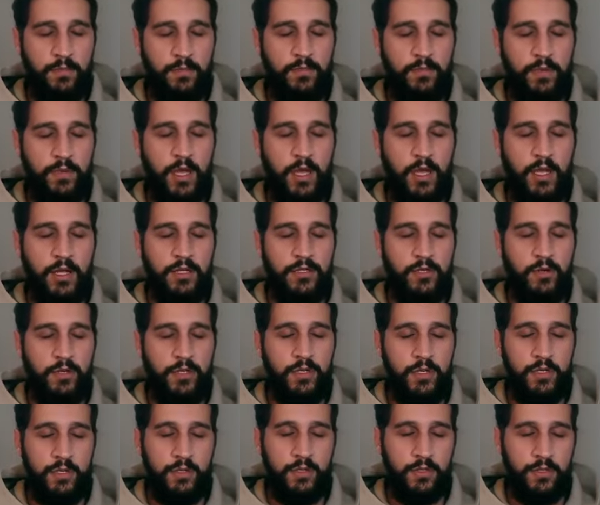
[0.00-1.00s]
behind your
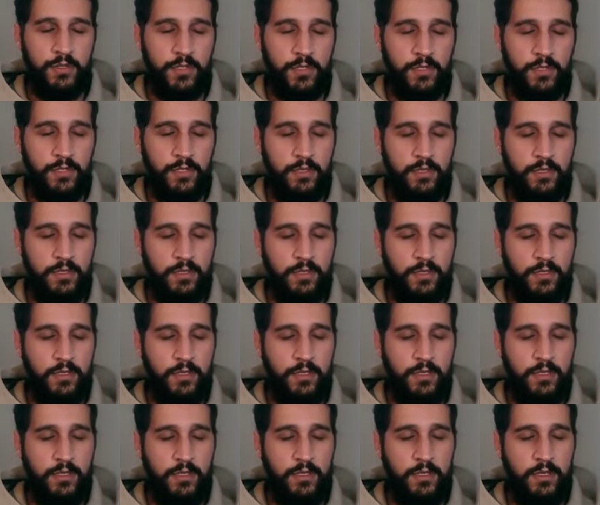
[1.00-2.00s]
ears
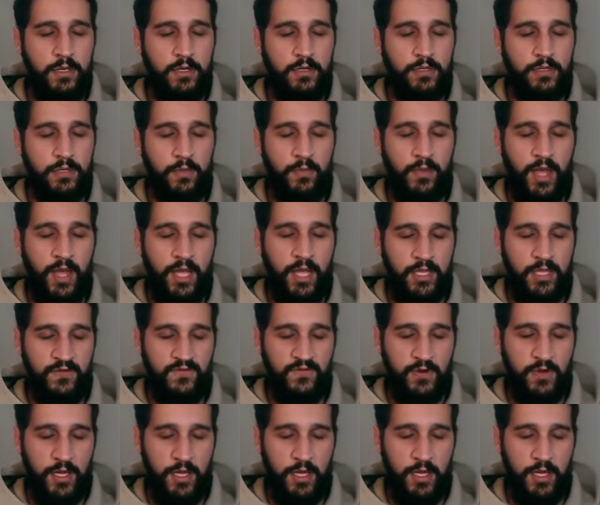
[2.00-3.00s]
on the back of
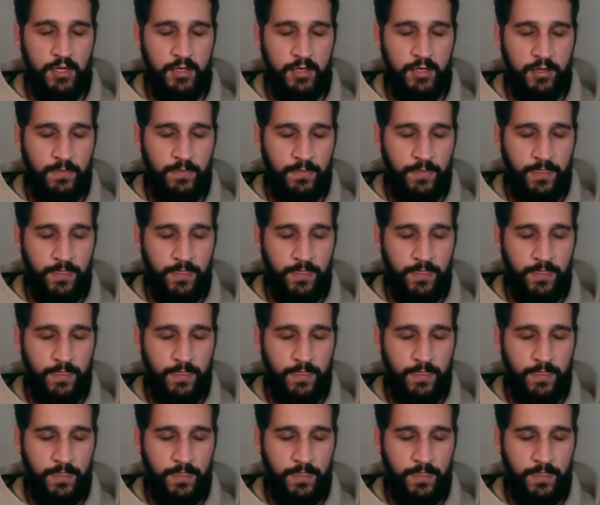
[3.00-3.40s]
your head